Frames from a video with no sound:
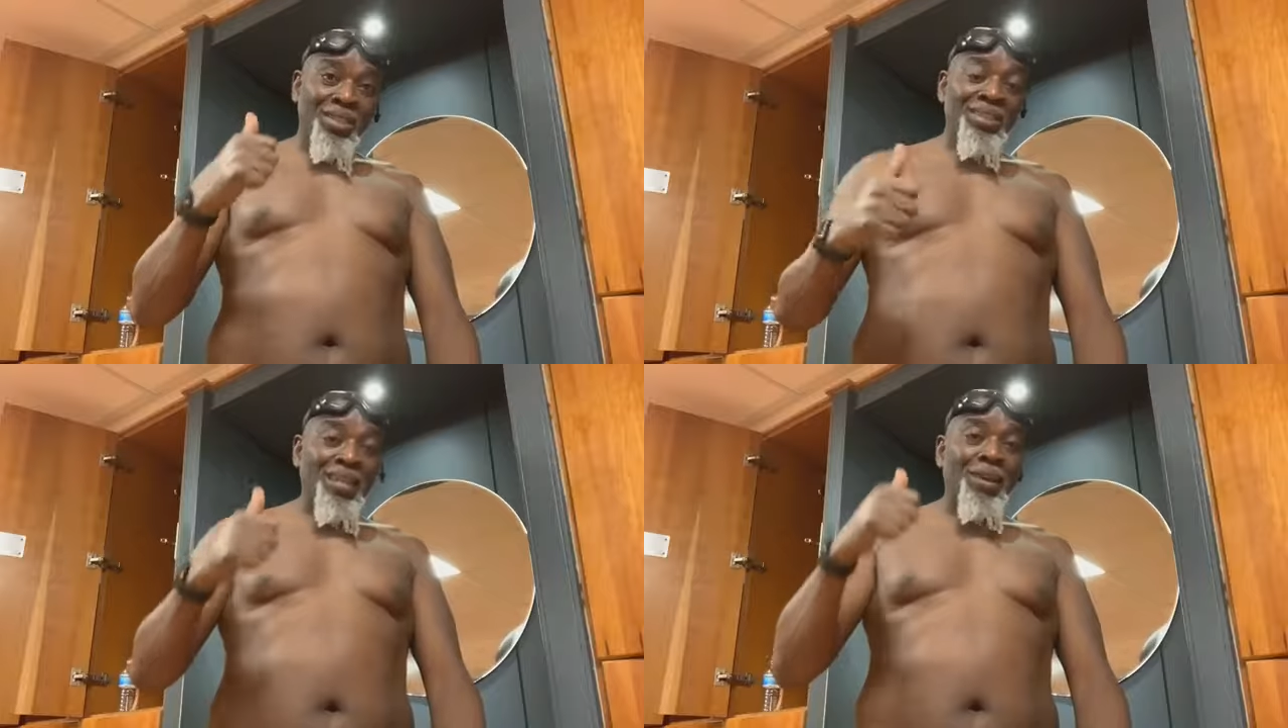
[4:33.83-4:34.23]

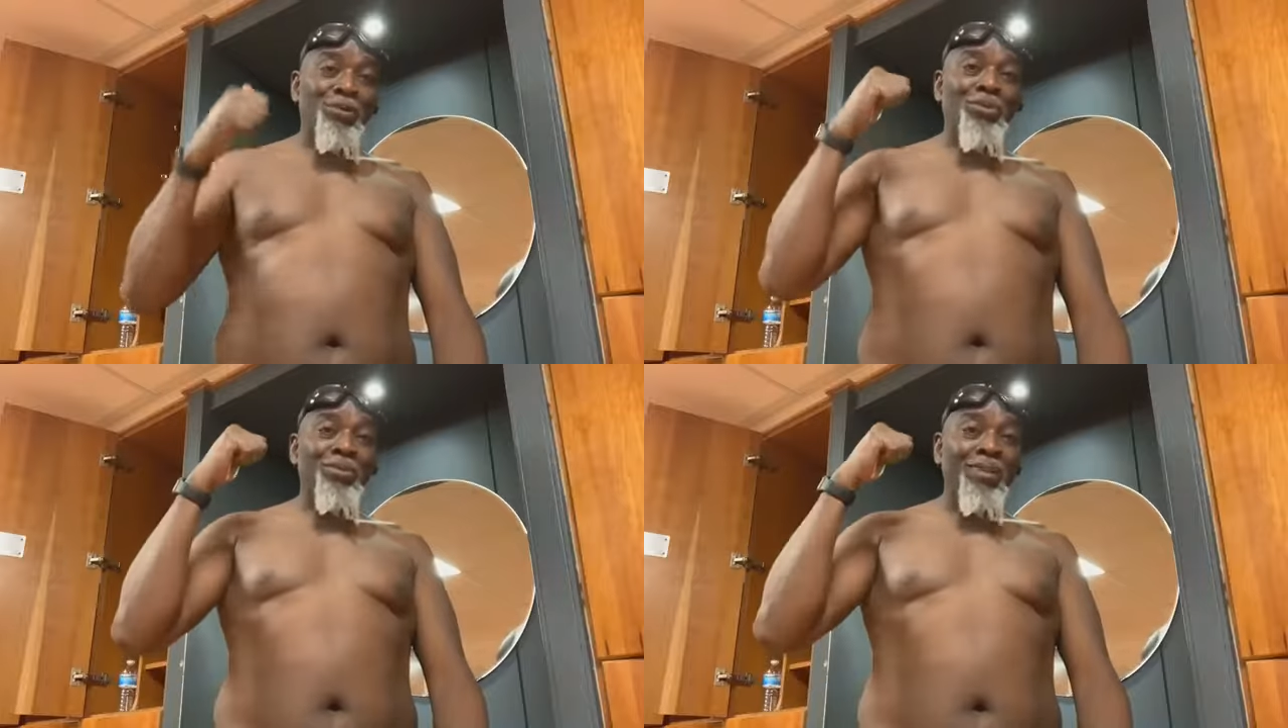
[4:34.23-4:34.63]

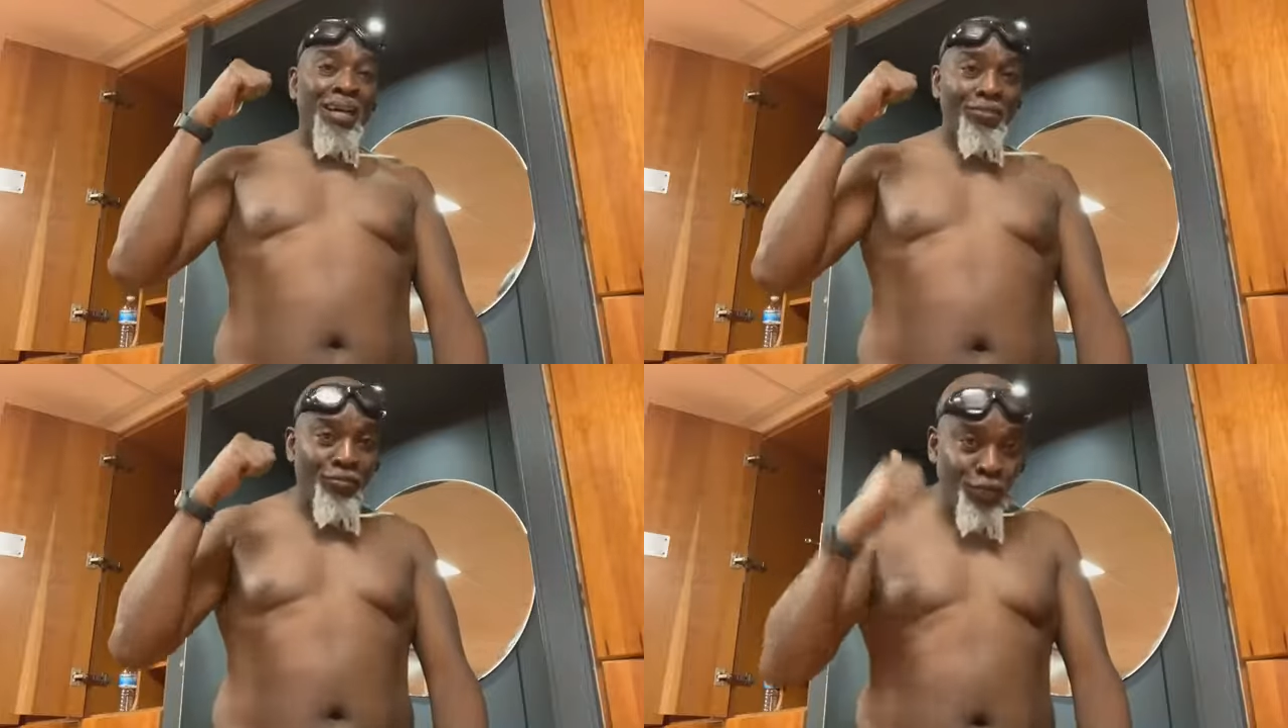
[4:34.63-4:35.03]

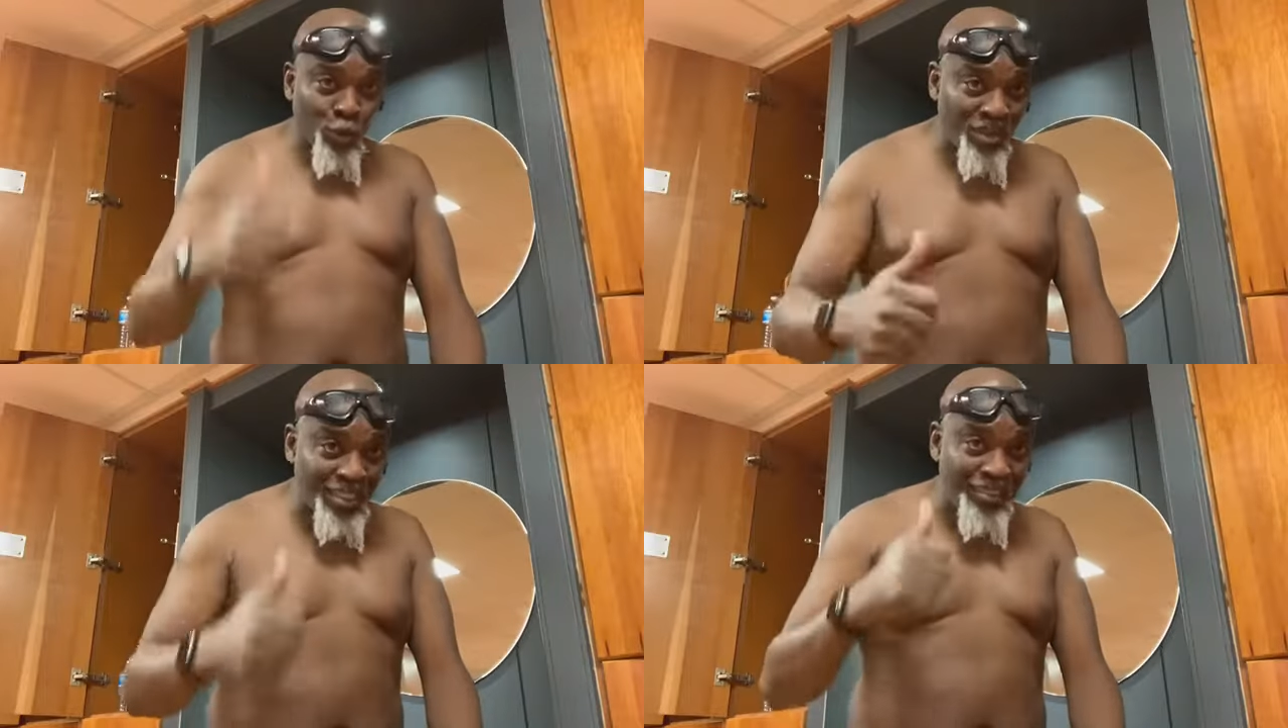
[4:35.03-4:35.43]

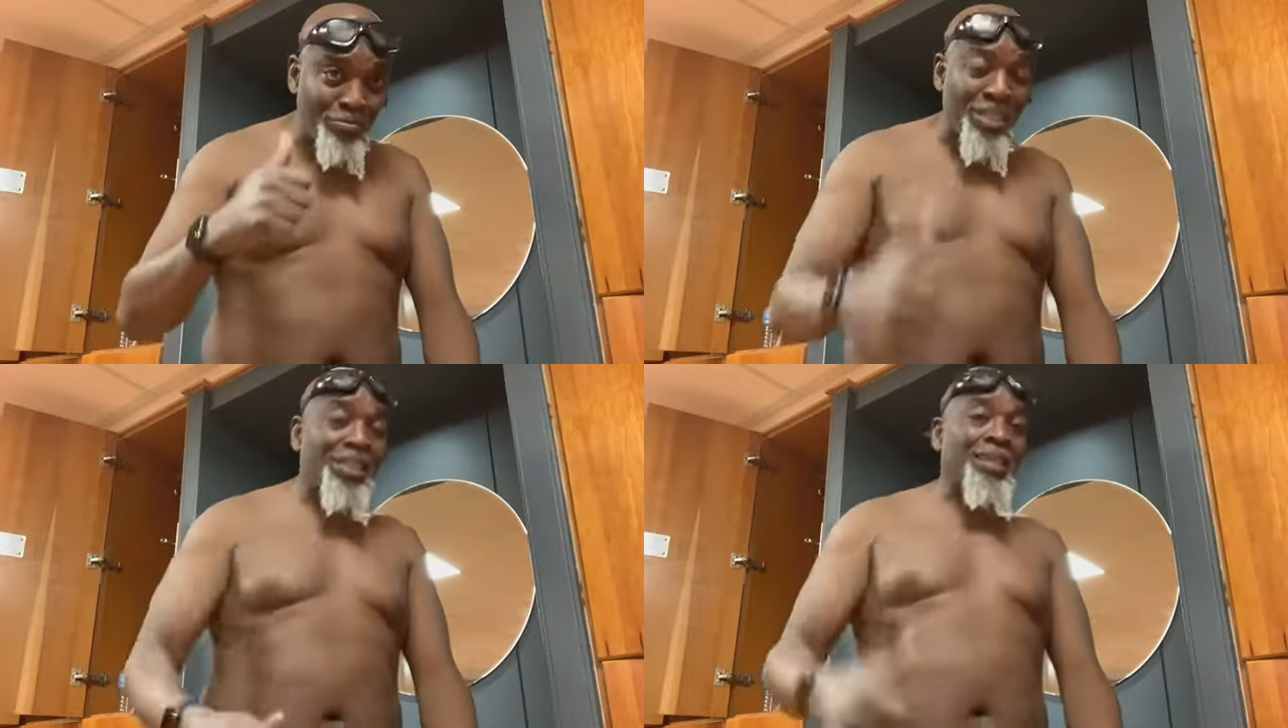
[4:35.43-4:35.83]
3,040
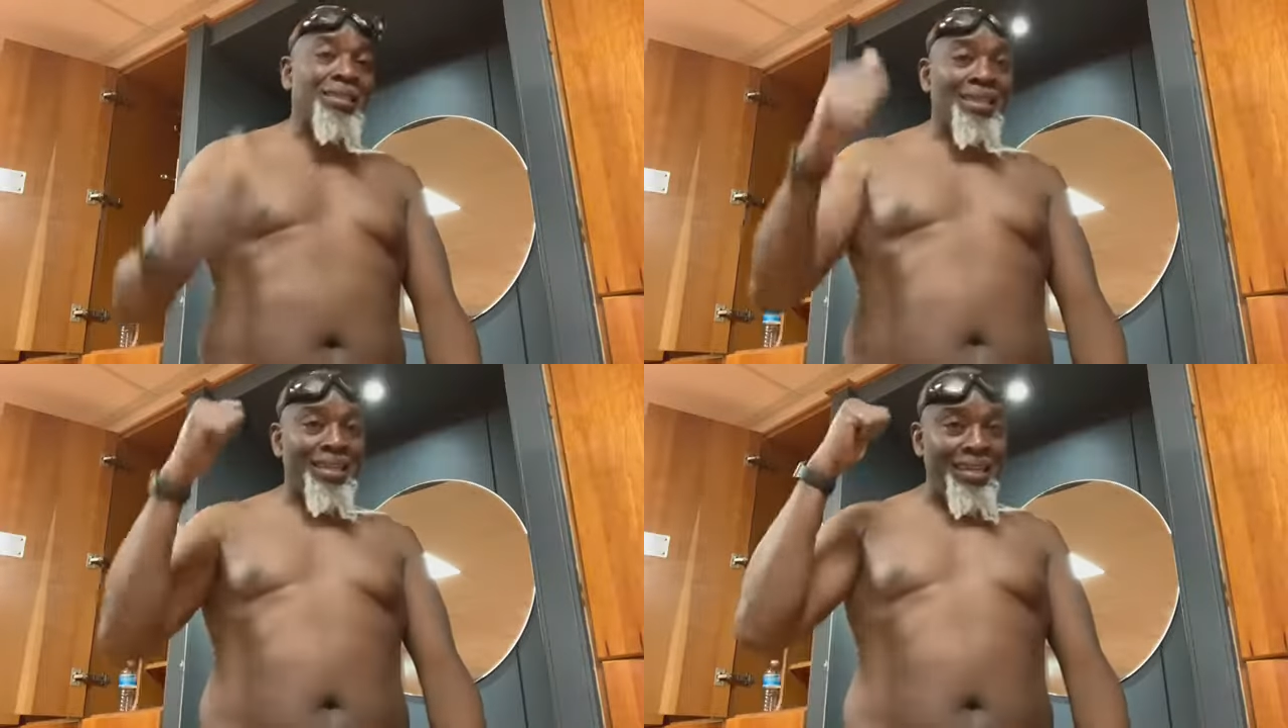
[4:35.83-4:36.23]
meters